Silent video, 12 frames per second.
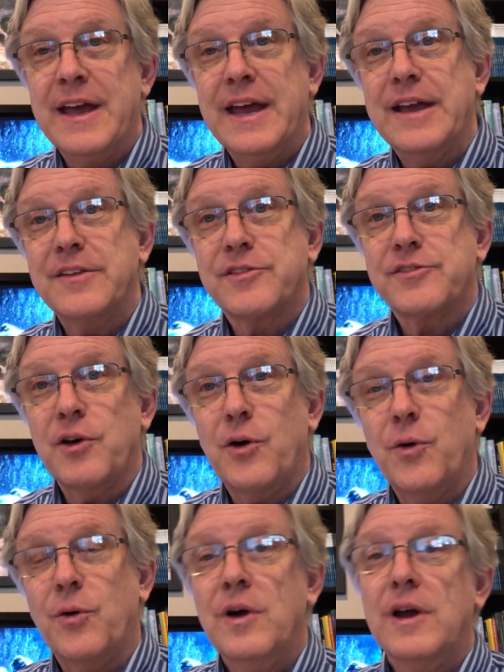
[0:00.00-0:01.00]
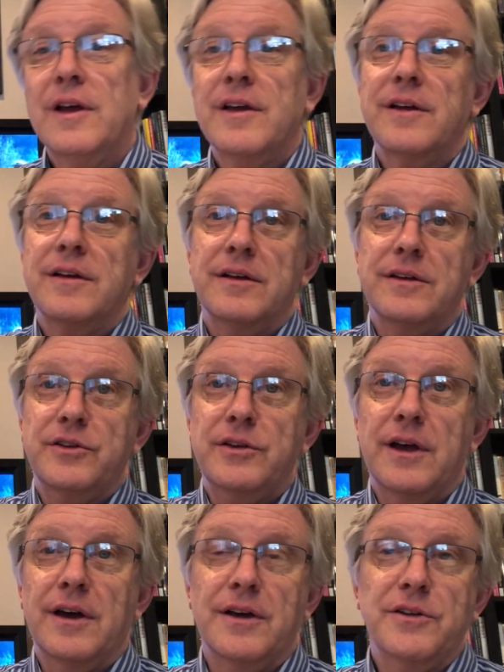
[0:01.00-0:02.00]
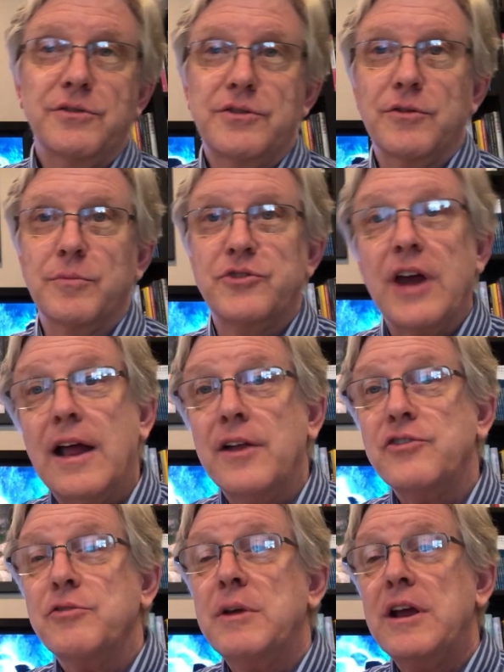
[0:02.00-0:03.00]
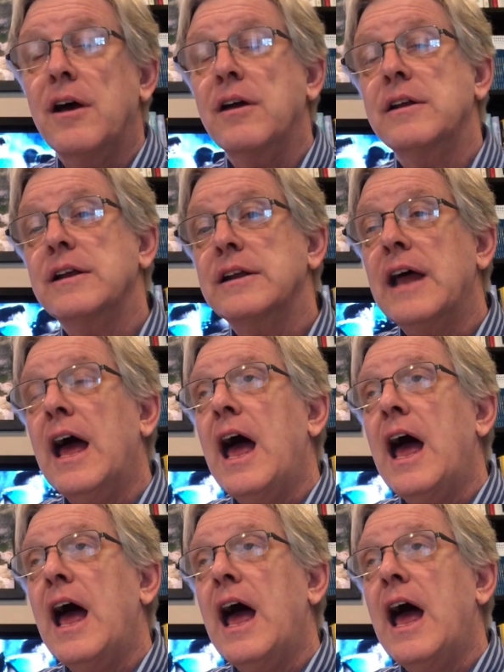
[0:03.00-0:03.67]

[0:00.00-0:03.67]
And so YouTube challenged me on it.